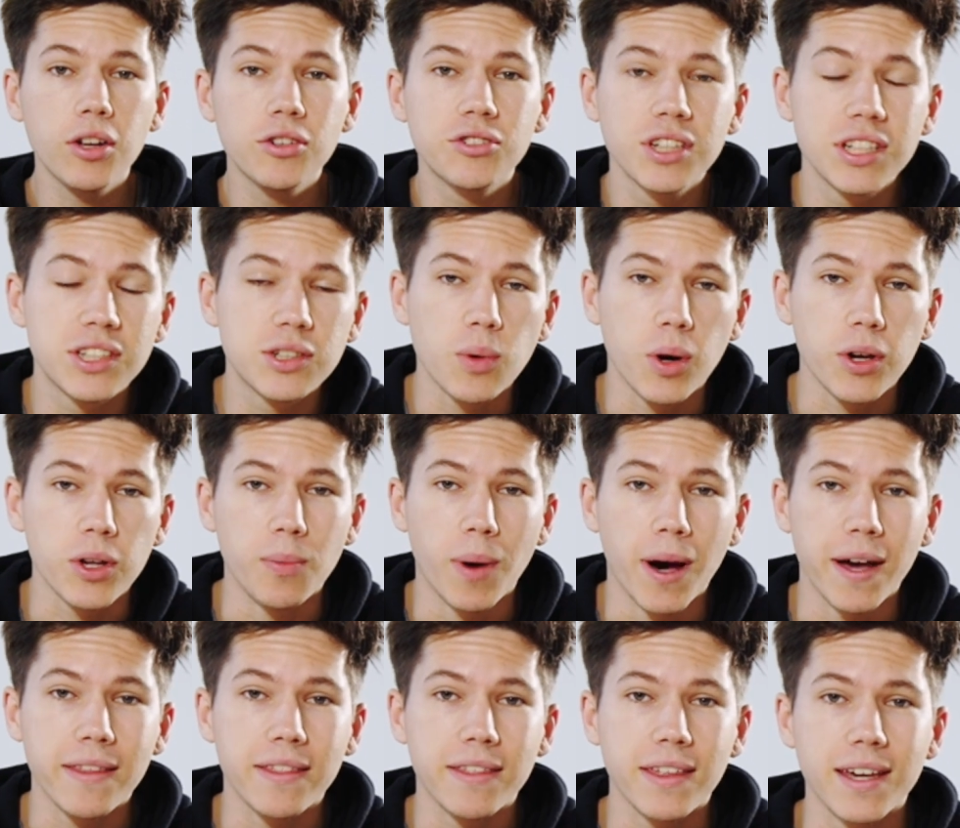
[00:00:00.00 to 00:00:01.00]
Contrary to what you
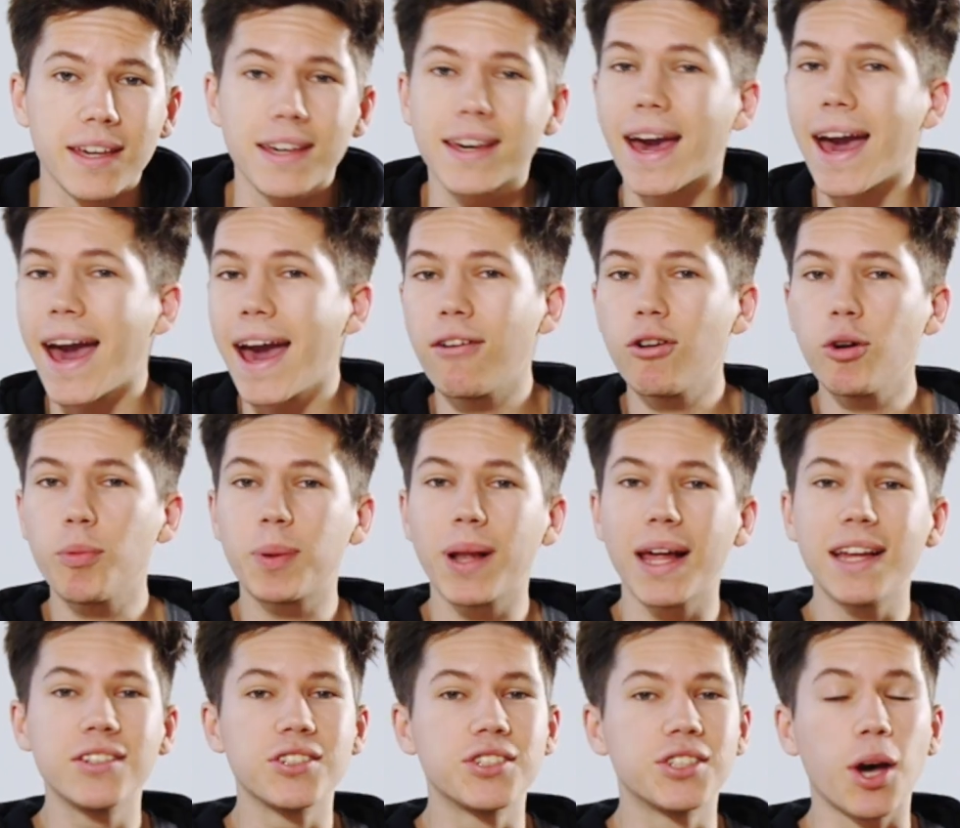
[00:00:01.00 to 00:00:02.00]
might think,
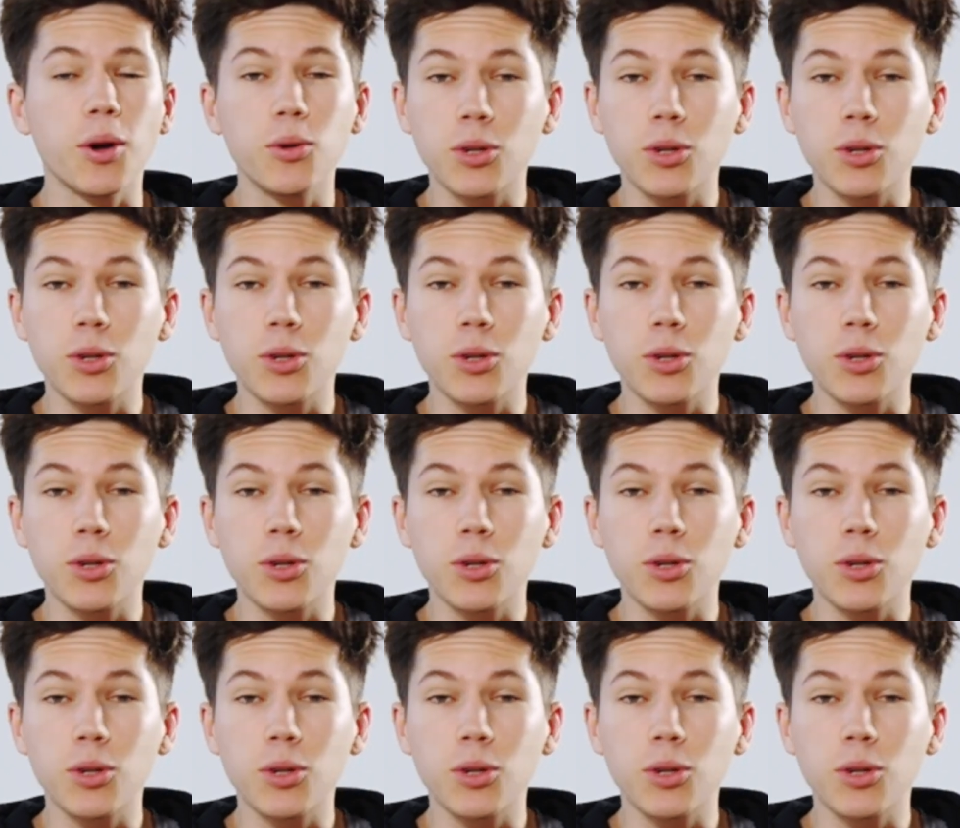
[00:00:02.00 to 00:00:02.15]
aeroplanes